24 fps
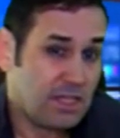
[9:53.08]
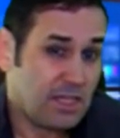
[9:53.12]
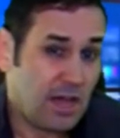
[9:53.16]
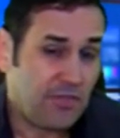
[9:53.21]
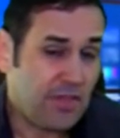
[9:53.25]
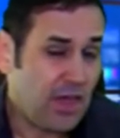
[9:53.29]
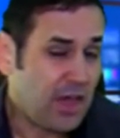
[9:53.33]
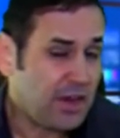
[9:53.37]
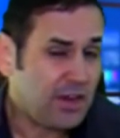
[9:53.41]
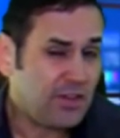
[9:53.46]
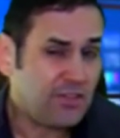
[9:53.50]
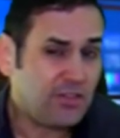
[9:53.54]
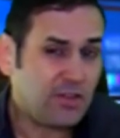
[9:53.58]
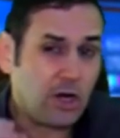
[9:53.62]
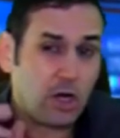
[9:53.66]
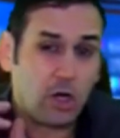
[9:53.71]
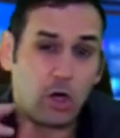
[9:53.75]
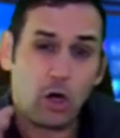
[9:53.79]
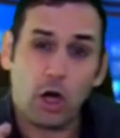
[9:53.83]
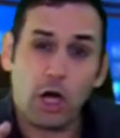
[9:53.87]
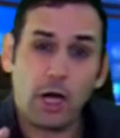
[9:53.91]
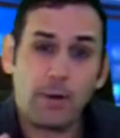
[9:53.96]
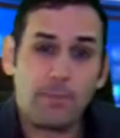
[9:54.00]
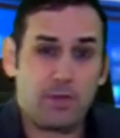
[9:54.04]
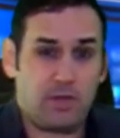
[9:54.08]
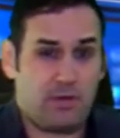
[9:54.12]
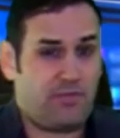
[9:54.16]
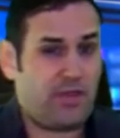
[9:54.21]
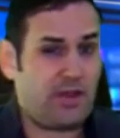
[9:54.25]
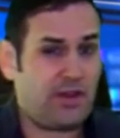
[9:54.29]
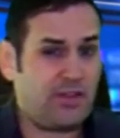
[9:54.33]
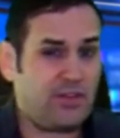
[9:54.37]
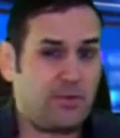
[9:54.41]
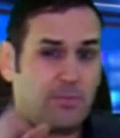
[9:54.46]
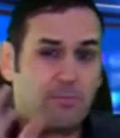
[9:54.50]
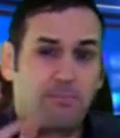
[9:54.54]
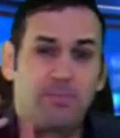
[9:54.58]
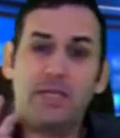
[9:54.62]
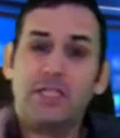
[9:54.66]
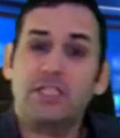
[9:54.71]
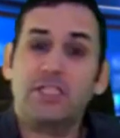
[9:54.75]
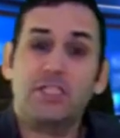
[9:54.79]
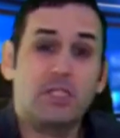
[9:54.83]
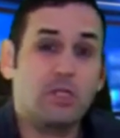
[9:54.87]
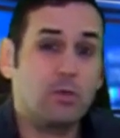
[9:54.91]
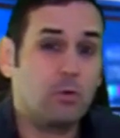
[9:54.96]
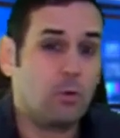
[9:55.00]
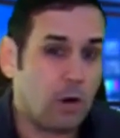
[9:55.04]
Now, if that doesn't alarm you, if that doesn't
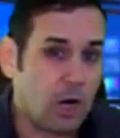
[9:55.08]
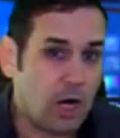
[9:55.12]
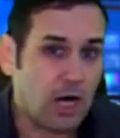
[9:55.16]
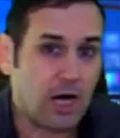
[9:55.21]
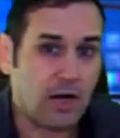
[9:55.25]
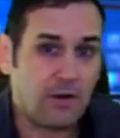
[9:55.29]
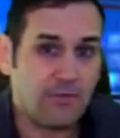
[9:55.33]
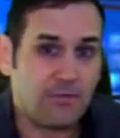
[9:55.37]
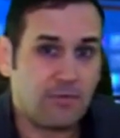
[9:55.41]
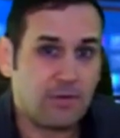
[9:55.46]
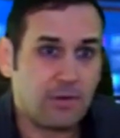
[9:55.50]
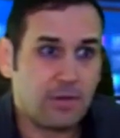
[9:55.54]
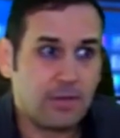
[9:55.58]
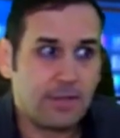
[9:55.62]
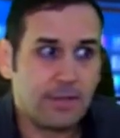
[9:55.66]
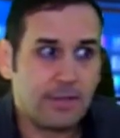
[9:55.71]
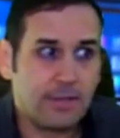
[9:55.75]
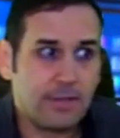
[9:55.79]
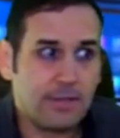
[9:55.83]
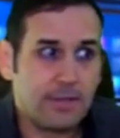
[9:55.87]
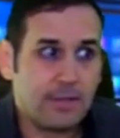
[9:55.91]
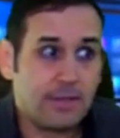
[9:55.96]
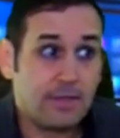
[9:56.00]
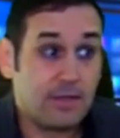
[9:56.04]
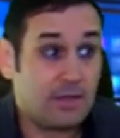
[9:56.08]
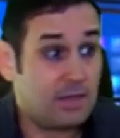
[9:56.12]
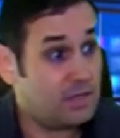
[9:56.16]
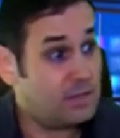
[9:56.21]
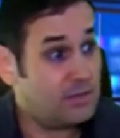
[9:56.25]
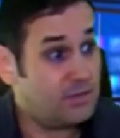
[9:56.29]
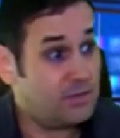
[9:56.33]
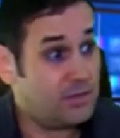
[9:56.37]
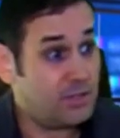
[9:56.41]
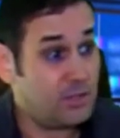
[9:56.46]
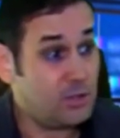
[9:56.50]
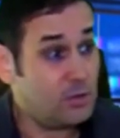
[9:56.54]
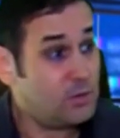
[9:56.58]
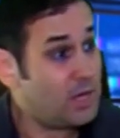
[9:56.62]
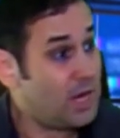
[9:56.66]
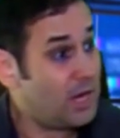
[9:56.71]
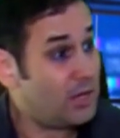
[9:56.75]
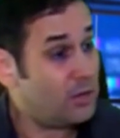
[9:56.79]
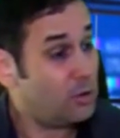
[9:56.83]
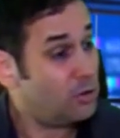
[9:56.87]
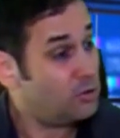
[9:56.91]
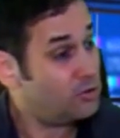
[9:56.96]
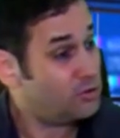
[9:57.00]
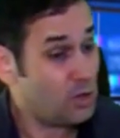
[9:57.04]
piss you off, then you
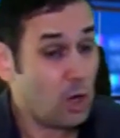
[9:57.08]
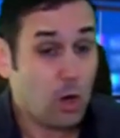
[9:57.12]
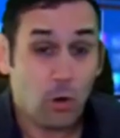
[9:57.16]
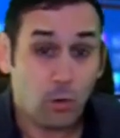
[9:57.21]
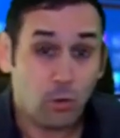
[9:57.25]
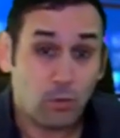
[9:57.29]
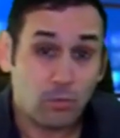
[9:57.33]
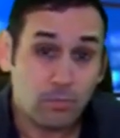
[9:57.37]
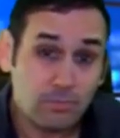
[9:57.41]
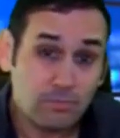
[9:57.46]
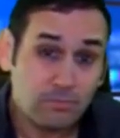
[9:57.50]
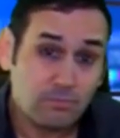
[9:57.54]
got no soul.